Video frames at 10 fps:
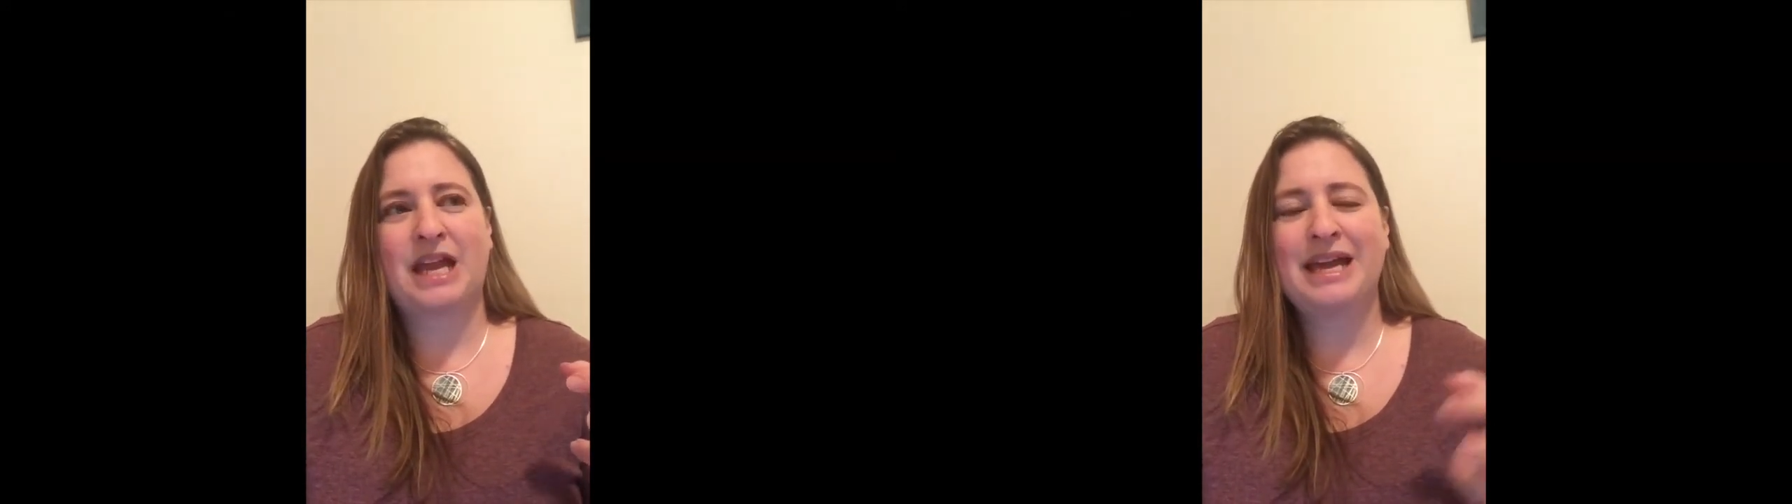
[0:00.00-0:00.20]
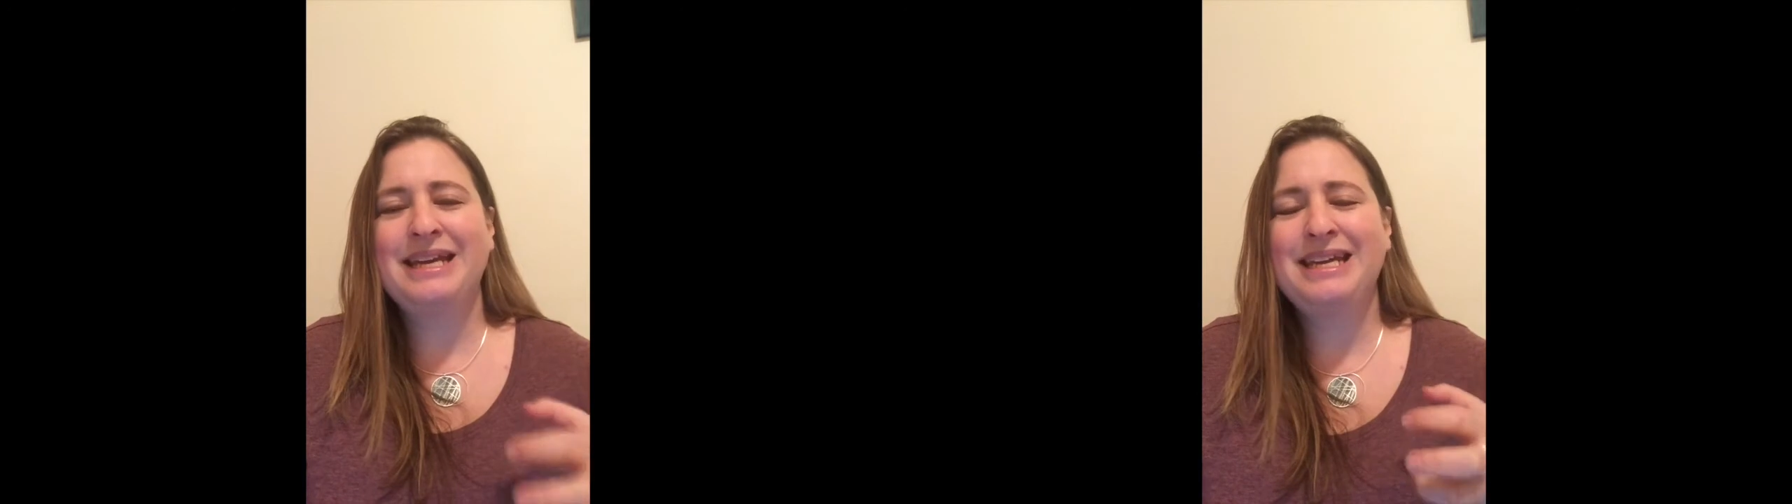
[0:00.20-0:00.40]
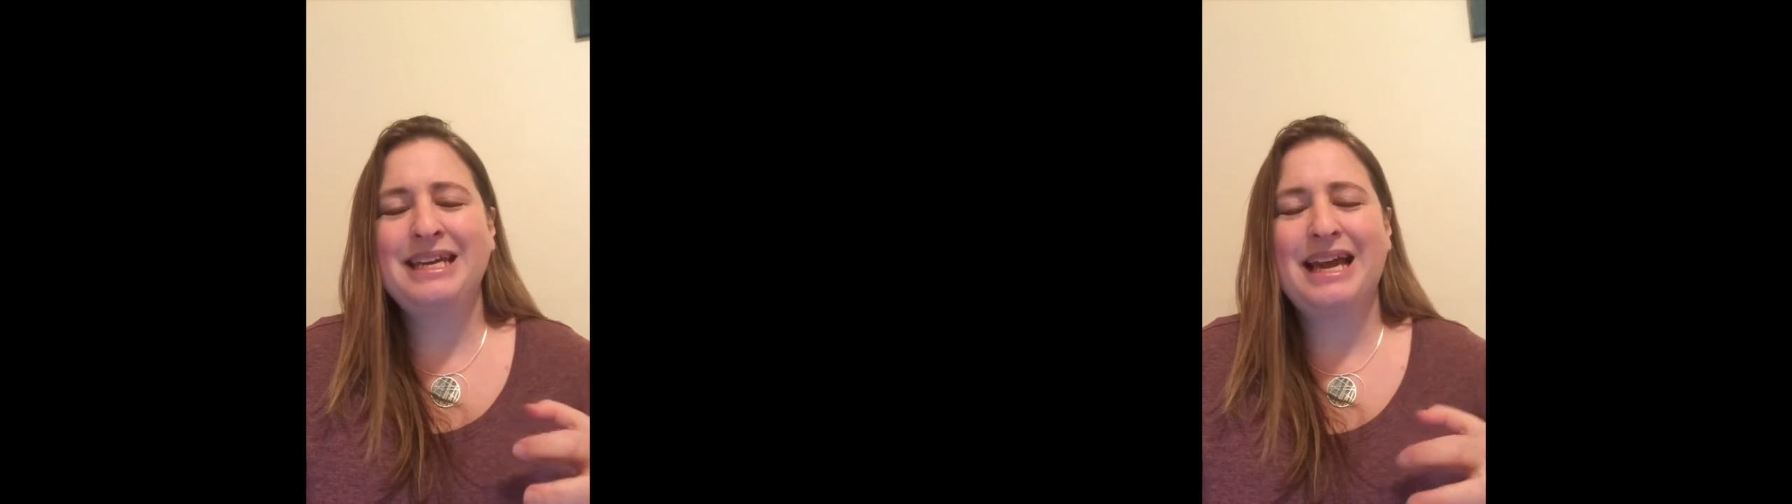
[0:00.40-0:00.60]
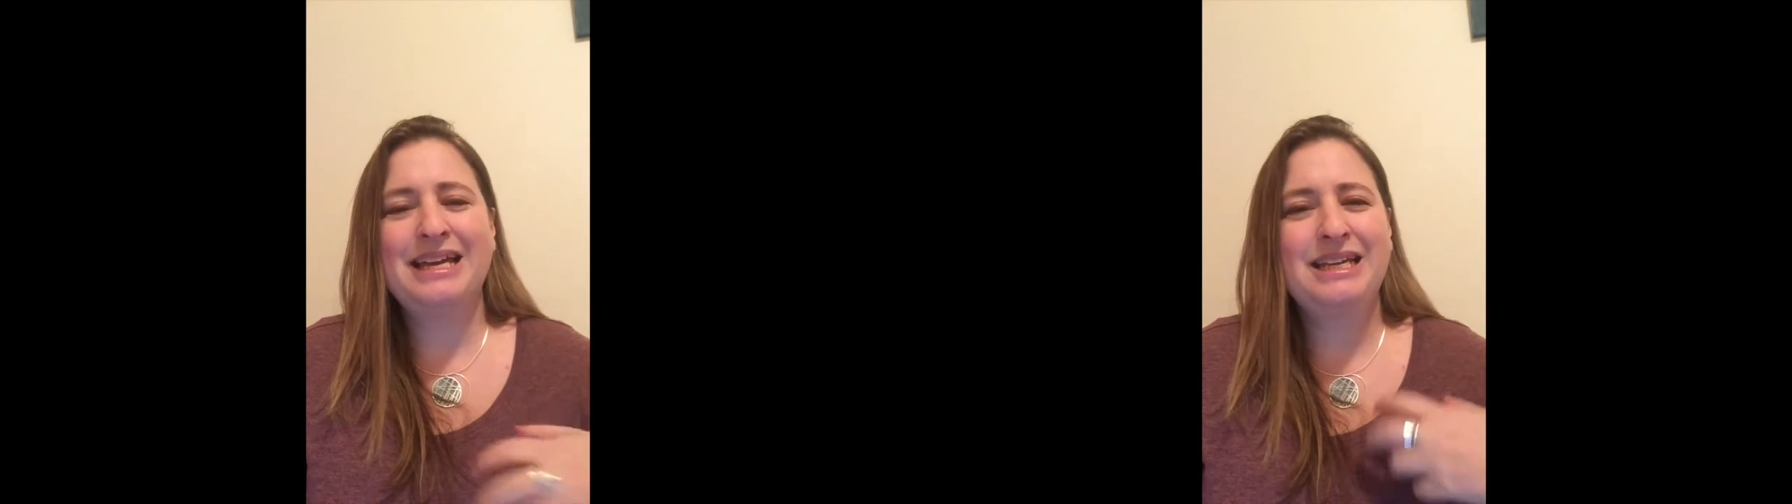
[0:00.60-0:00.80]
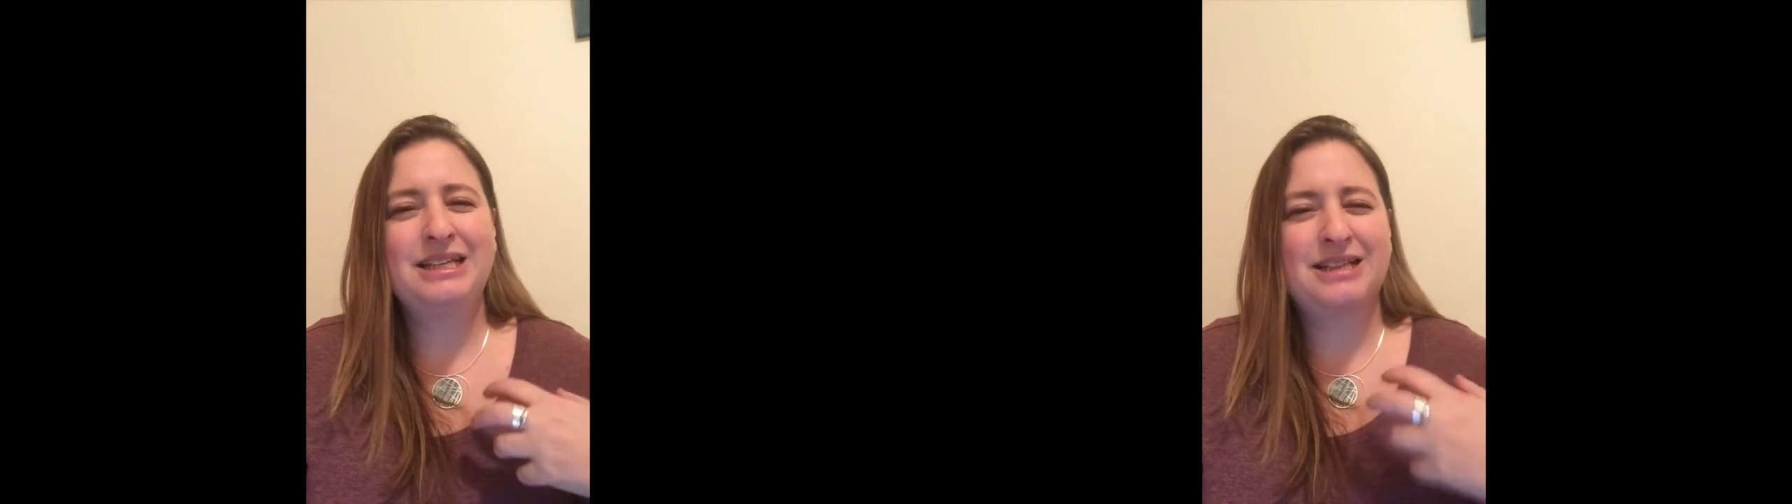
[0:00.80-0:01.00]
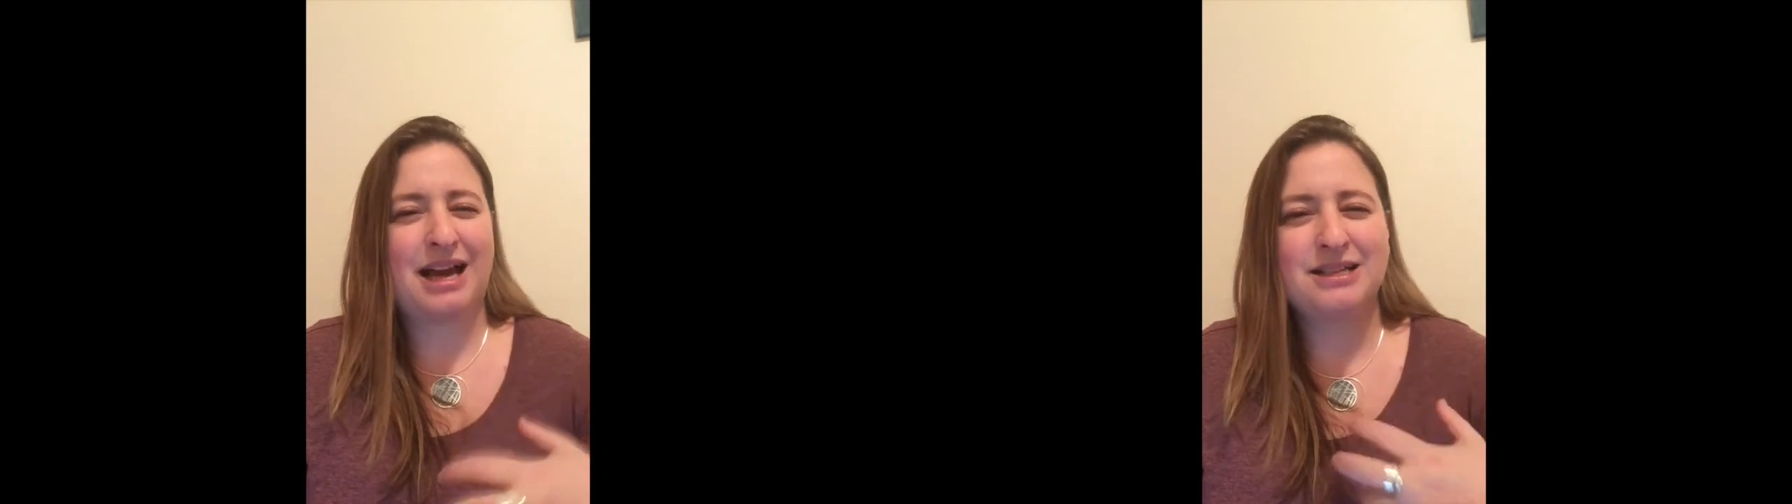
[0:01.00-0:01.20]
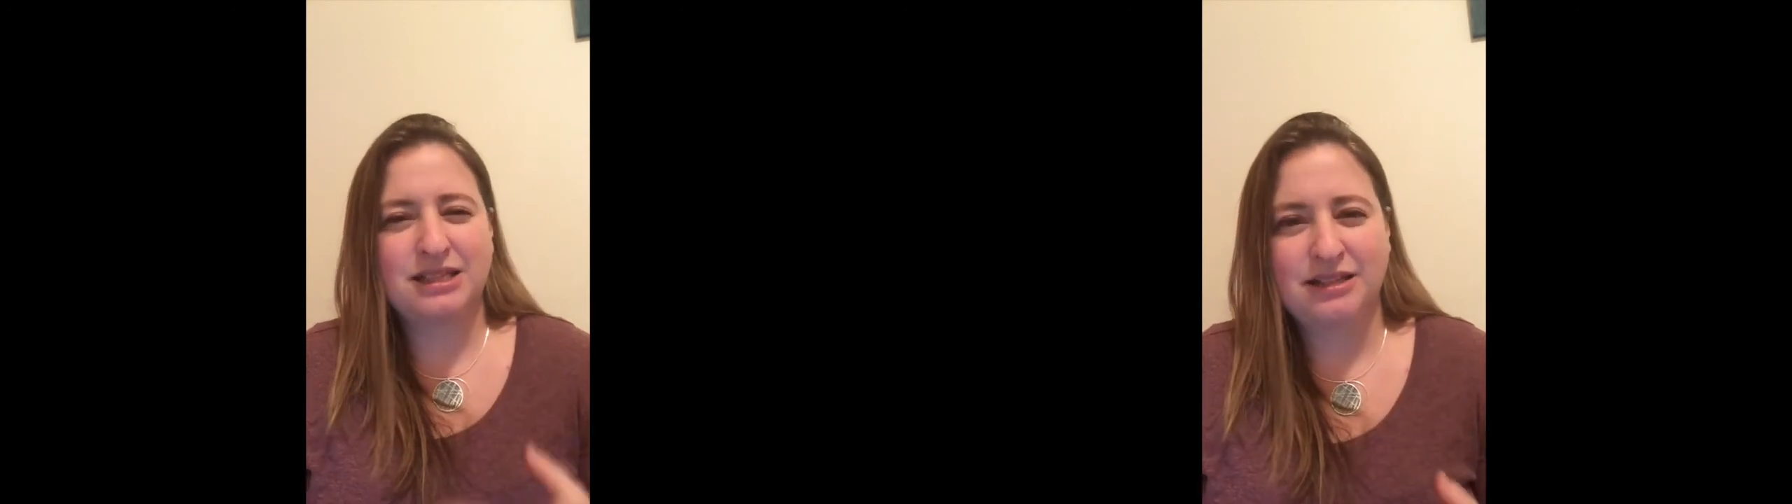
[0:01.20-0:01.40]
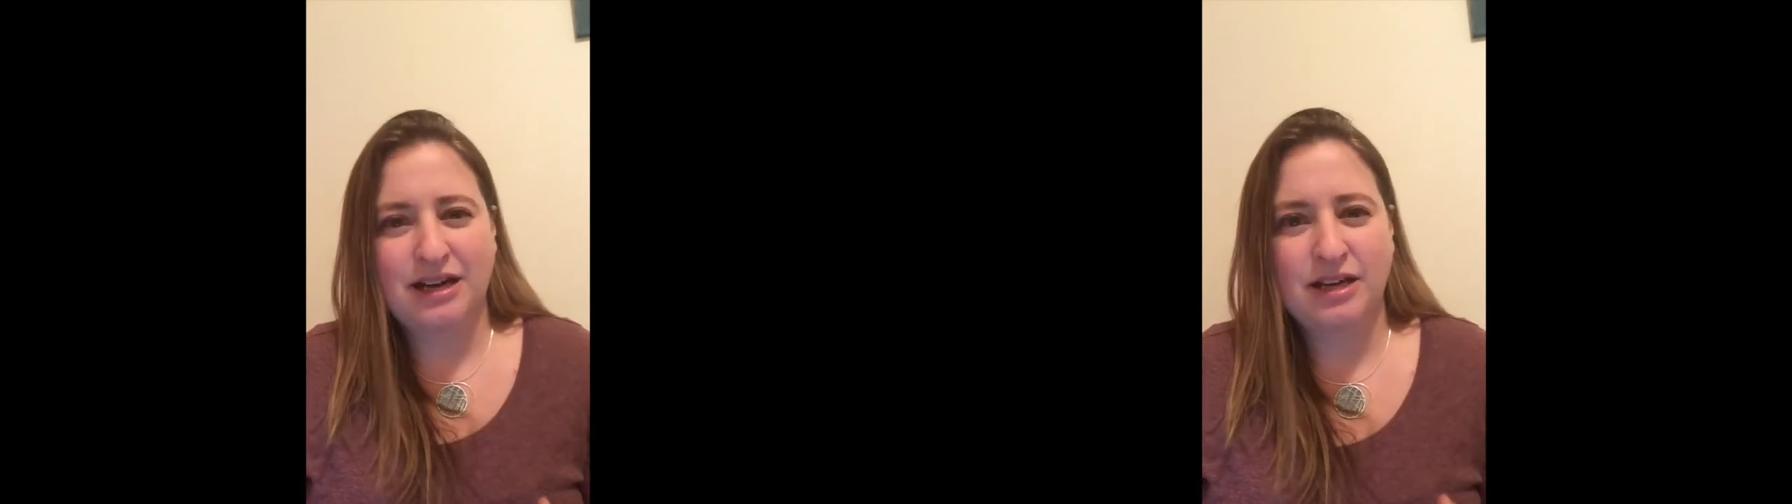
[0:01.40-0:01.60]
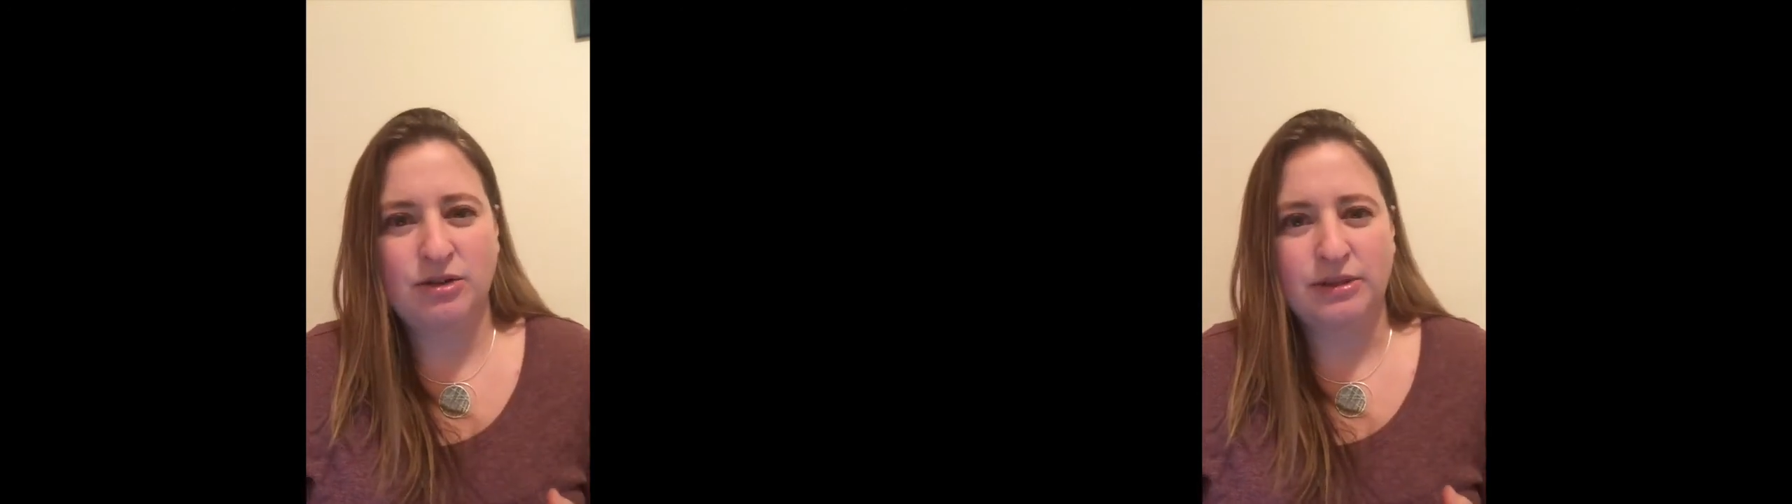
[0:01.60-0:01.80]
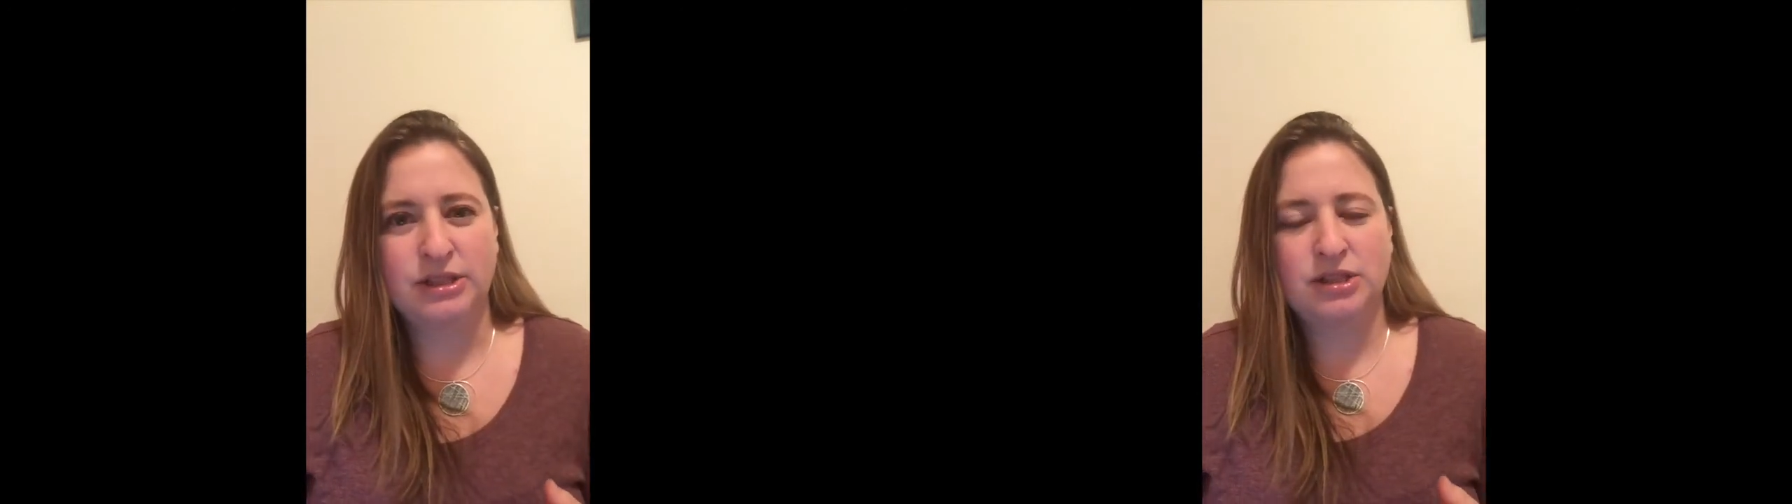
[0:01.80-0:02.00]
any task that I
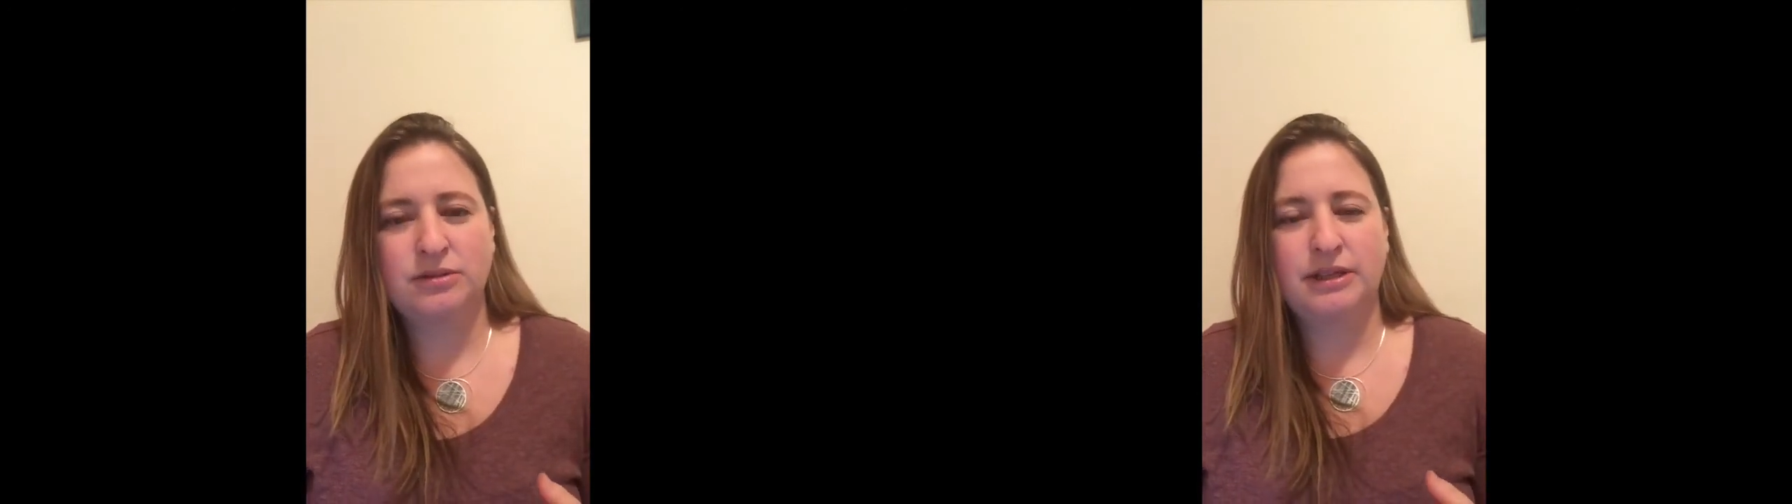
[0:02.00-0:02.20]
go into,